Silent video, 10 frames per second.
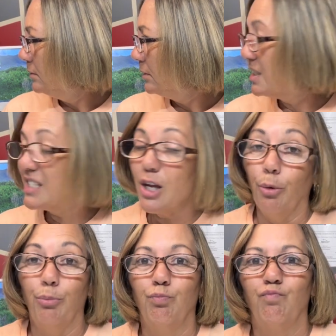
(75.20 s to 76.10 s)
so
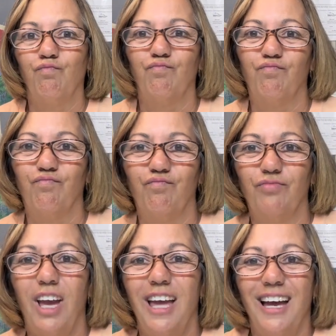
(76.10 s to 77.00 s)

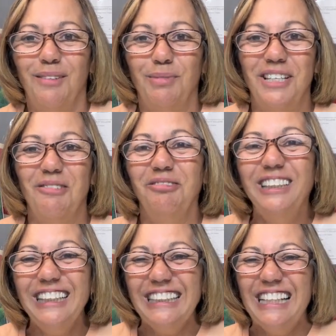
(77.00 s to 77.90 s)
get with it